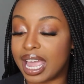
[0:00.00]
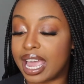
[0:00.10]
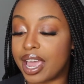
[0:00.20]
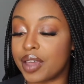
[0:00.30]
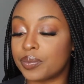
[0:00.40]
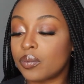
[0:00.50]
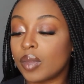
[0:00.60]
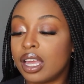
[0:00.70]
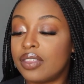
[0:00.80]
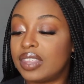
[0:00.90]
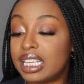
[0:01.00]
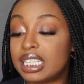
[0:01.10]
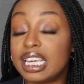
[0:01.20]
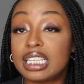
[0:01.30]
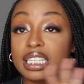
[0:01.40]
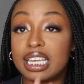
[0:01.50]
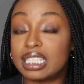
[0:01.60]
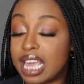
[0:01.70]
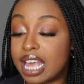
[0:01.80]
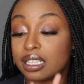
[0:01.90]
And this is, it
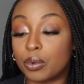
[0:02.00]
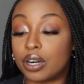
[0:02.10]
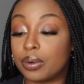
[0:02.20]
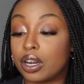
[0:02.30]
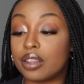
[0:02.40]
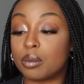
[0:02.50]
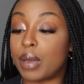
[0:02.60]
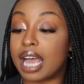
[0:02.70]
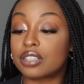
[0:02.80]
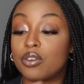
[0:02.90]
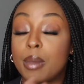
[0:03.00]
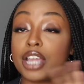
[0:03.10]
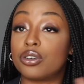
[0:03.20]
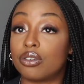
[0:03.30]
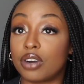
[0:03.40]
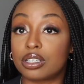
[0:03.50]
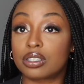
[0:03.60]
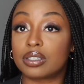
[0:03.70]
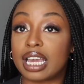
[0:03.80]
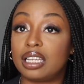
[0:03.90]
says, I'm going to read on the box for my
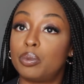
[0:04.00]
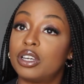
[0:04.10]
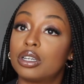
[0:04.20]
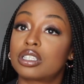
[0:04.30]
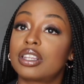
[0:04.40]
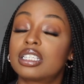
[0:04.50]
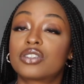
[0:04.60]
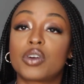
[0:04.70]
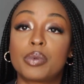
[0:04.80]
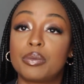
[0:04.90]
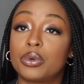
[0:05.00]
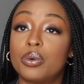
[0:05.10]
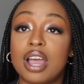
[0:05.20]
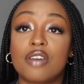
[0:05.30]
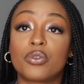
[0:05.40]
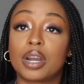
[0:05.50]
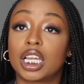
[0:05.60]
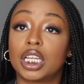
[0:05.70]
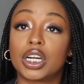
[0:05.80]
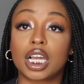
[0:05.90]
universal daily pill. So this is for people who have
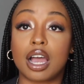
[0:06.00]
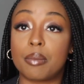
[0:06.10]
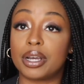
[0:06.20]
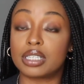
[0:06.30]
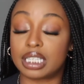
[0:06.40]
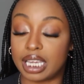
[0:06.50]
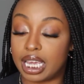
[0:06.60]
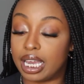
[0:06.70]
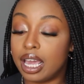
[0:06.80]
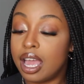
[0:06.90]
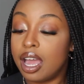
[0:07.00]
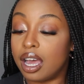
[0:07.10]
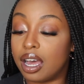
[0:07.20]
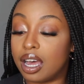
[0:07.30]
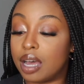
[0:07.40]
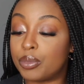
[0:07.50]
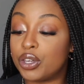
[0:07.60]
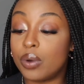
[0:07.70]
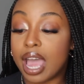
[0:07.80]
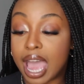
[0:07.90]
regular to combo skin.
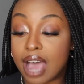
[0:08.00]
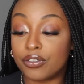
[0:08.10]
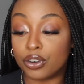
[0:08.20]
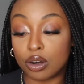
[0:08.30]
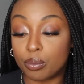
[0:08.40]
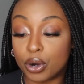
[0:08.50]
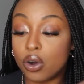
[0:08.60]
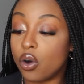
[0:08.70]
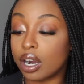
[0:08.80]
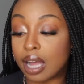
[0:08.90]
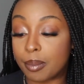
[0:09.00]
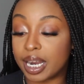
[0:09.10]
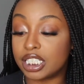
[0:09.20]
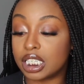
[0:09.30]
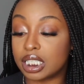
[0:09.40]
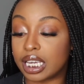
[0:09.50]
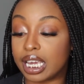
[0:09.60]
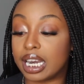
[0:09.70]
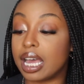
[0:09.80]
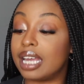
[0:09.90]
You have normal or combination
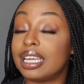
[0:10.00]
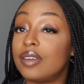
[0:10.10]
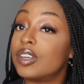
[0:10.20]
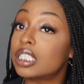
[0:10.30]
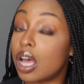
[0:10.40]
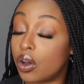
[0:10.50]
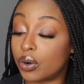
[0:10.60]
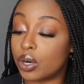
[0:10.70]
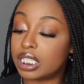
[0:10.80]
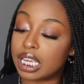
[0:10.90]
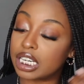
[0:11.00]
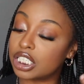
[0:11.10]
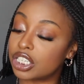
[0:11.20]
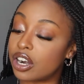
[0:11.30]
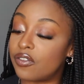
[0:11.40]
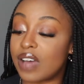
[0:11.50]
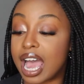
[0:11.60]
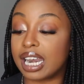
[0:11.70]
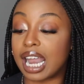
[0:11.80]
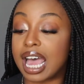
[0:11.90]
skin, uneven tone or texture,
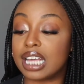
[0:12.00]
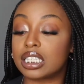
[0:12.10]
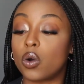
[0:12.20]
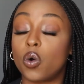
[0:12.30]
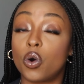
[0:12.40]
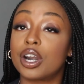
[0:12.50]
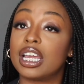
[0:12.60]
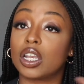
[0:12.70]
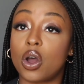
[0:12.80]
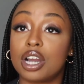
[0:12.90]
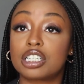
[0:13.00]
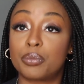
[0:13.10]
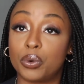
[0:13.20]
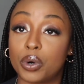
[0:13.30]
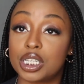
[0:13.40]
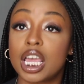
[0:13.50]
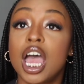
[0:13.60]
fine lines, or enlarged pores.